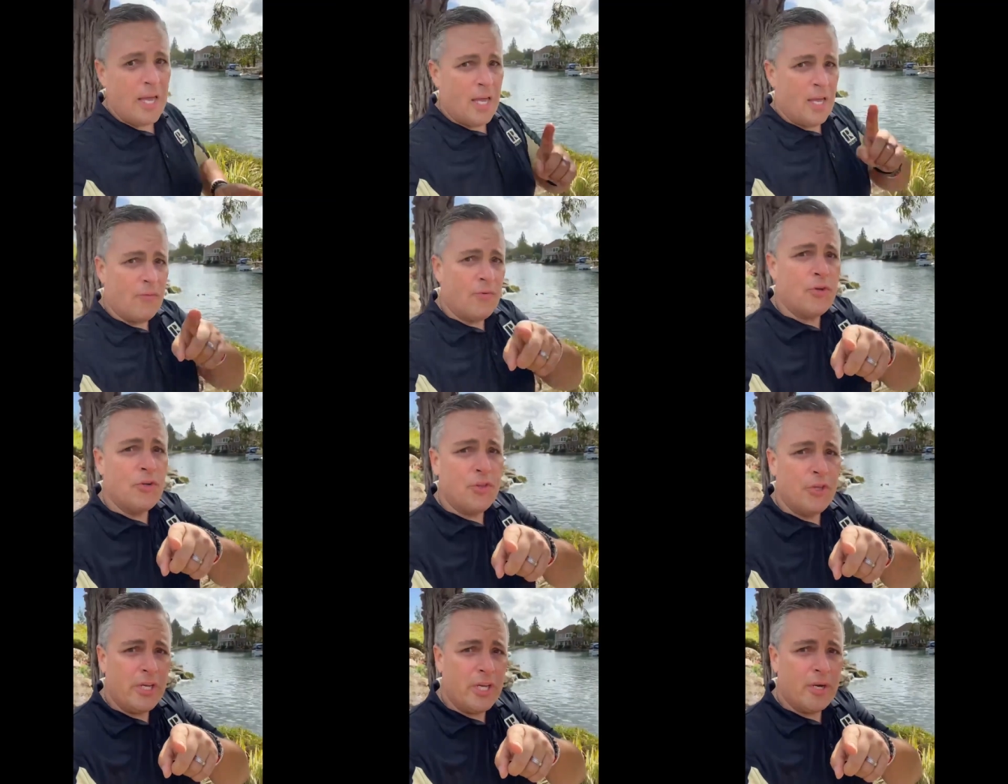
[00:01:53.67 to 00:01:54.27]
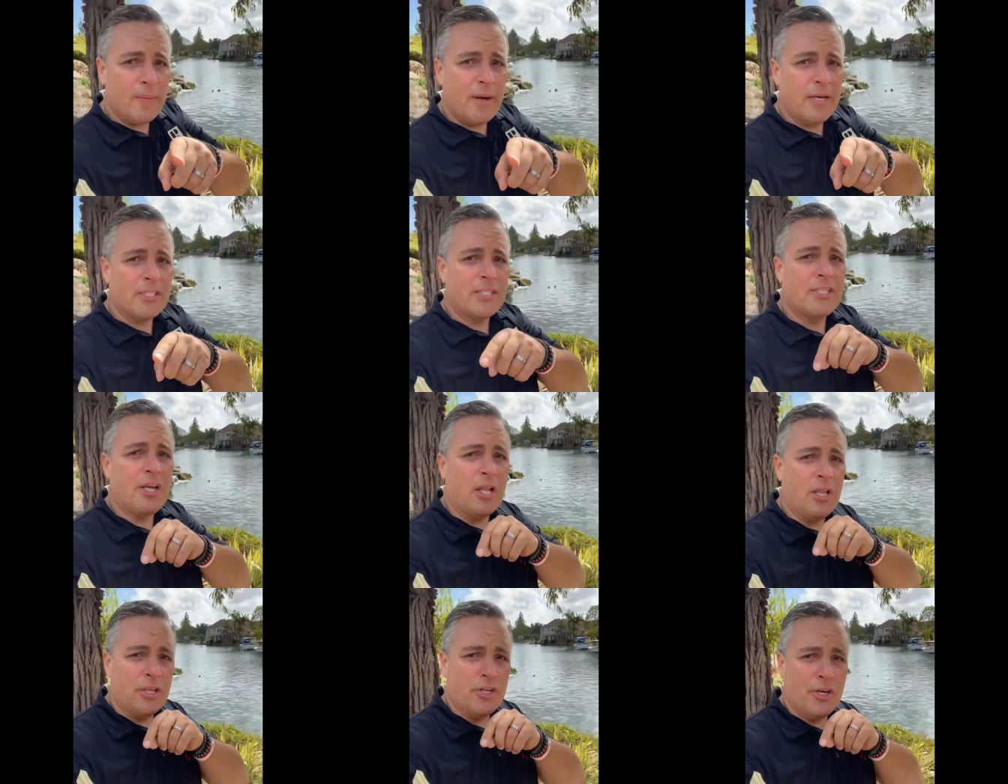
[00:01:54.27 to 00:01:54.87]
If you're thinking about
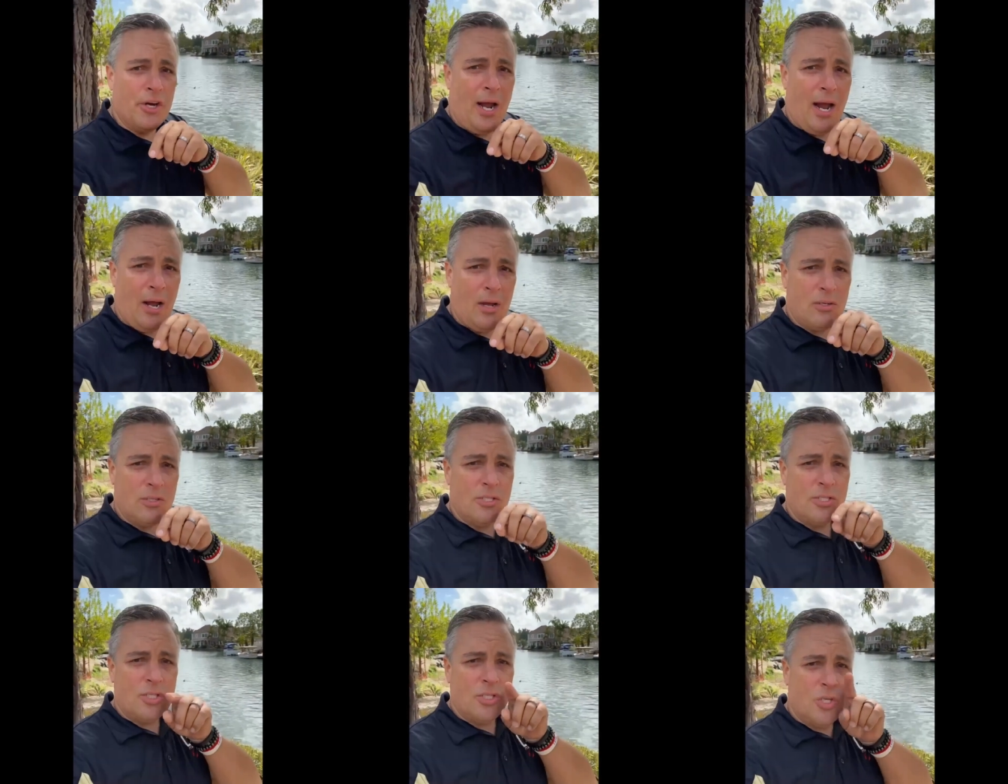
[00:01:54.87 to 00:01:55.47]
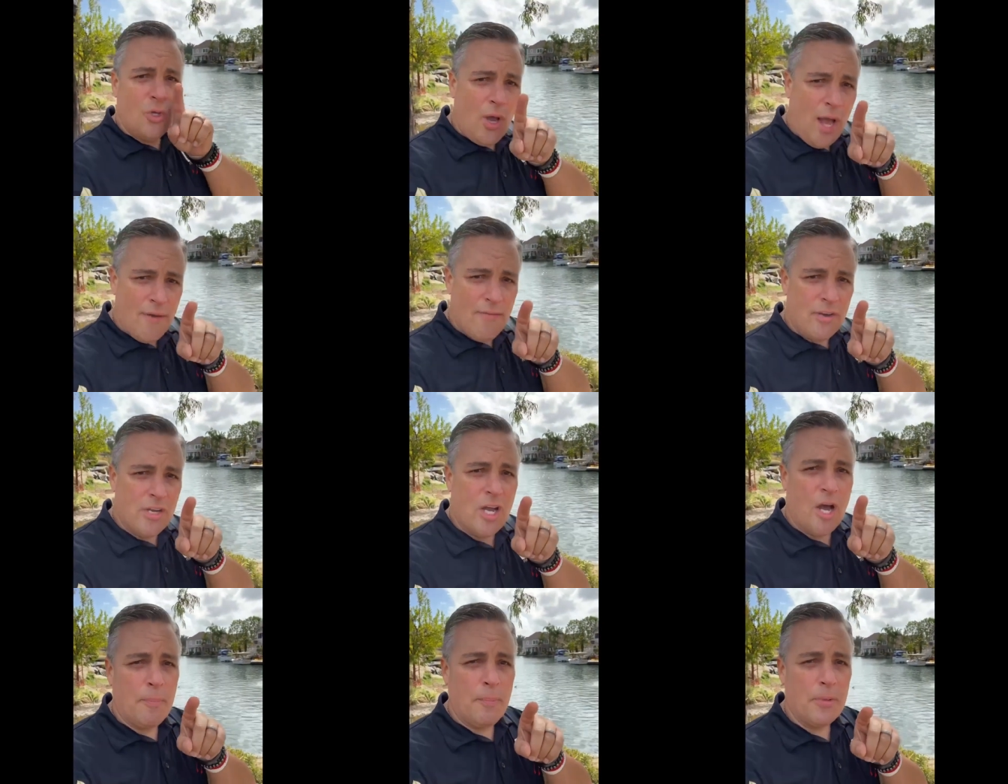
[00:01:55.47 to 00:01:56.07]
selling your house, you have
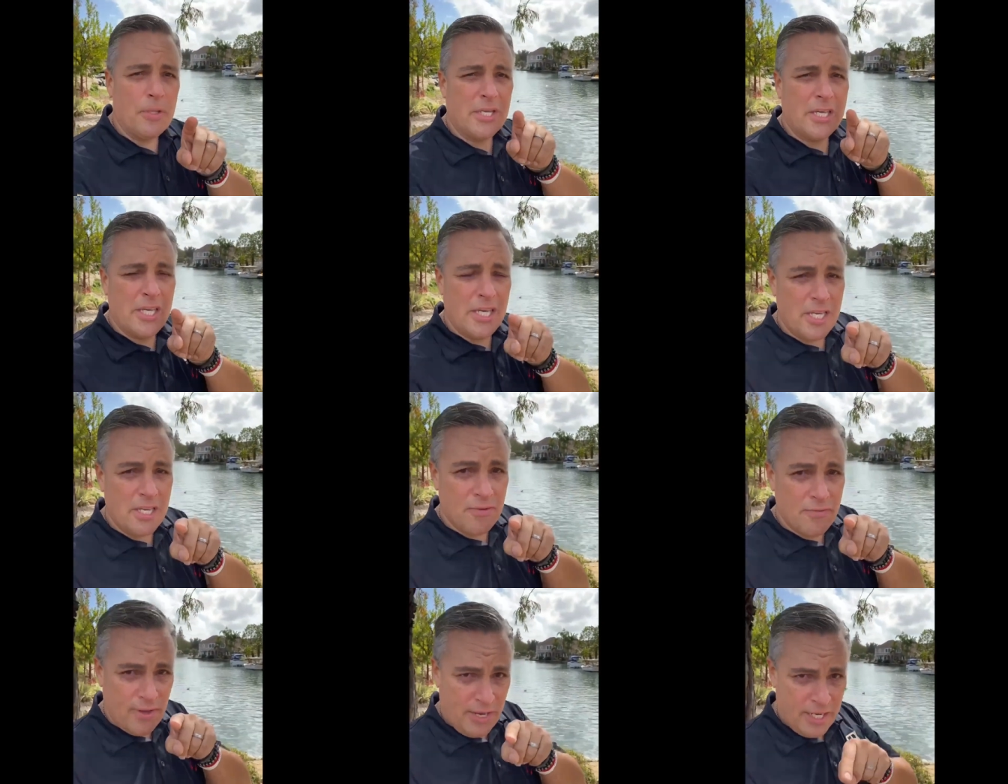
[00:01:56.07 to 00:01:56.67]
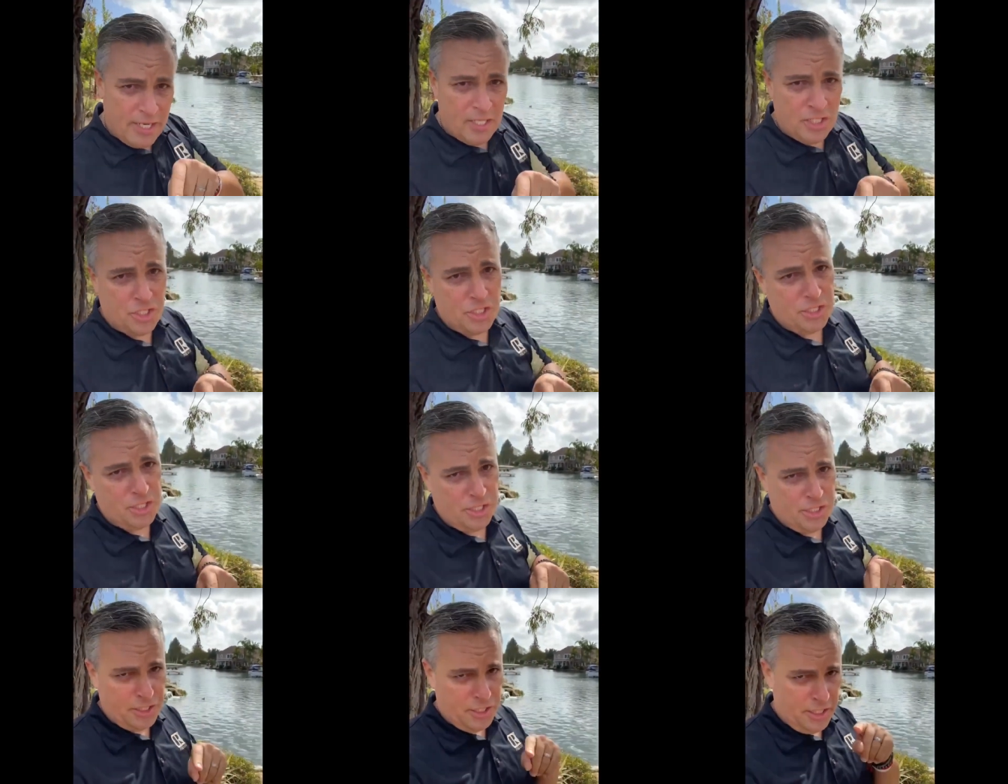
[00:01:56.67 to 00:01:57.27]
a couple of key
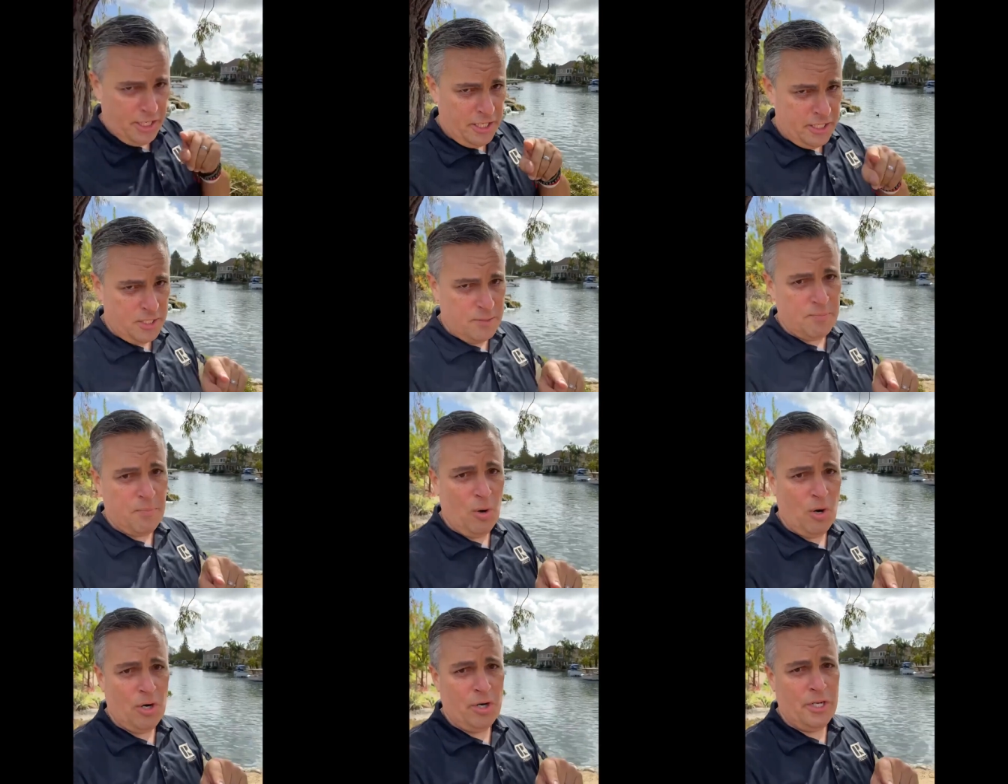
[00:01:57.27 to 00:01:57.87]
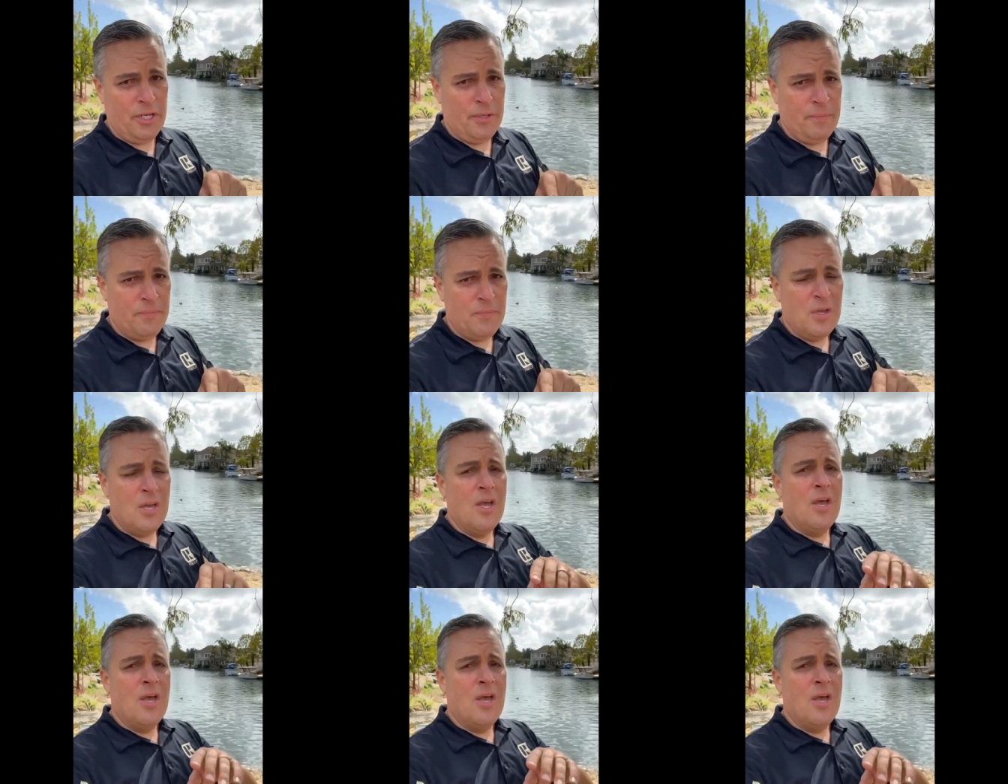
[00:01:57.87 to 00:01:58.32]
advantages in today's market.